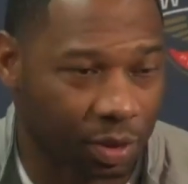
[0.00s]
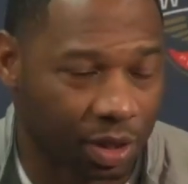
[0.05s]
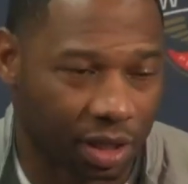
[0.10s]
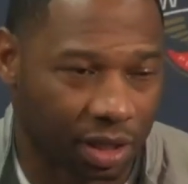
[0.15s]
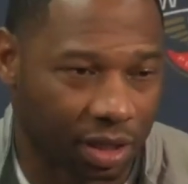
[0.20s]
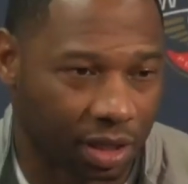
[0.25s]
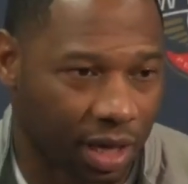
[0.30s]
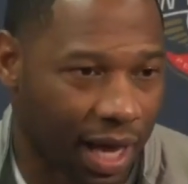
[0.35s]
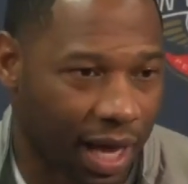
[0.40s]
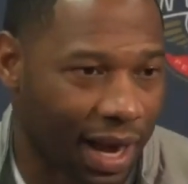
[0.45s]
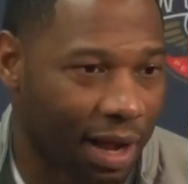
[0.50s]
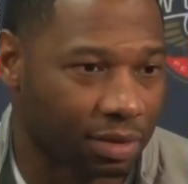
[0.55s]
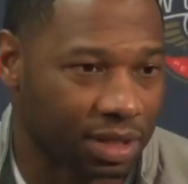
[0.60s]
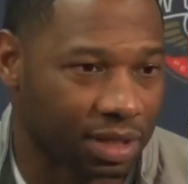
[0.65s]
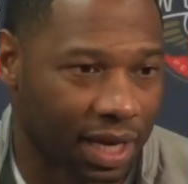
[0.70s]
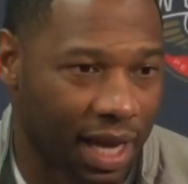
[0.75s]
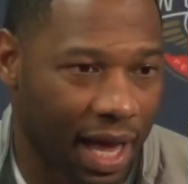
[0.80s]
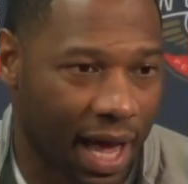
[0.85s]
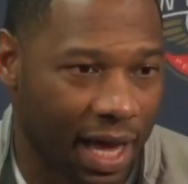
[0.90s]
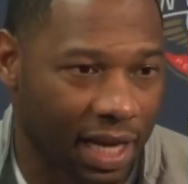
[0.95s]
We could have got out
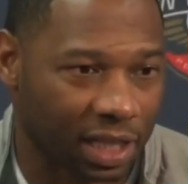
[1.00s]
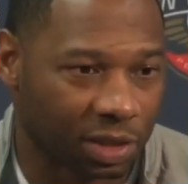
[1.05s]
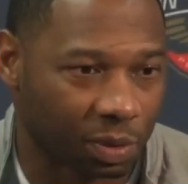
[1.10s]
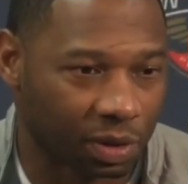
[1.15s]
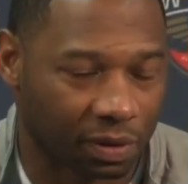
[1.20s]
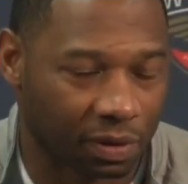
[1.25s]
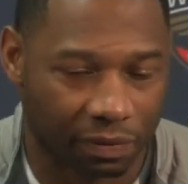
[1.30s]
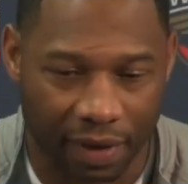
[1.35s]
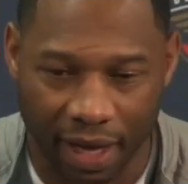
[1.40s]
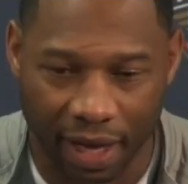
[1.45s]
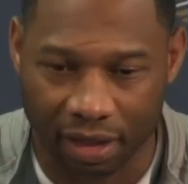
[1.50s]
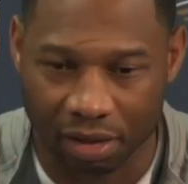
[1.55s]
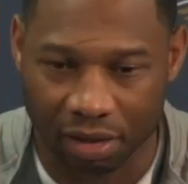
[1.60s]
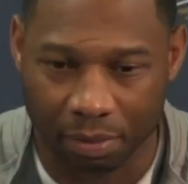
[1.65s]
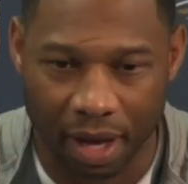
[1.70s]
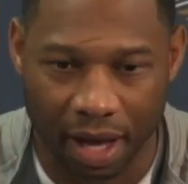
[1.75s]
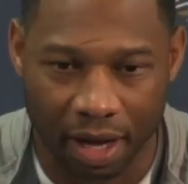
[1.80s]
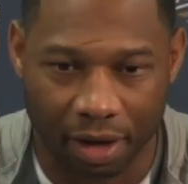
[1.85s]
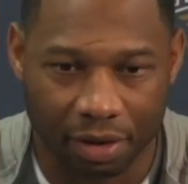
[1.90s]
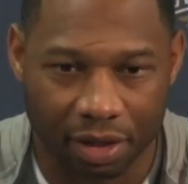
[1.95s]
to guys. But the fact of
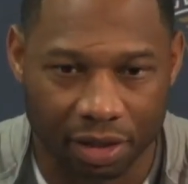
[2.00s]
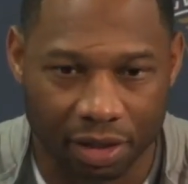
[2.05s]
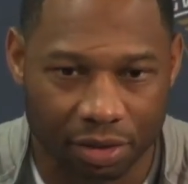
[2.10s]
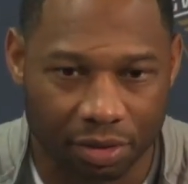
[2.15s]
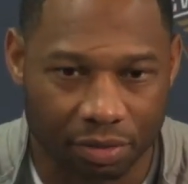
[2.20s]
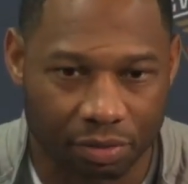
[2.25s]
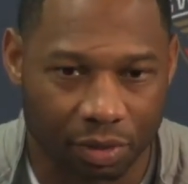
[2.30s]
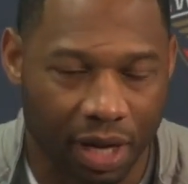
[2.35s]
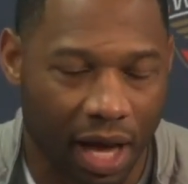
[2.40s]
the matter is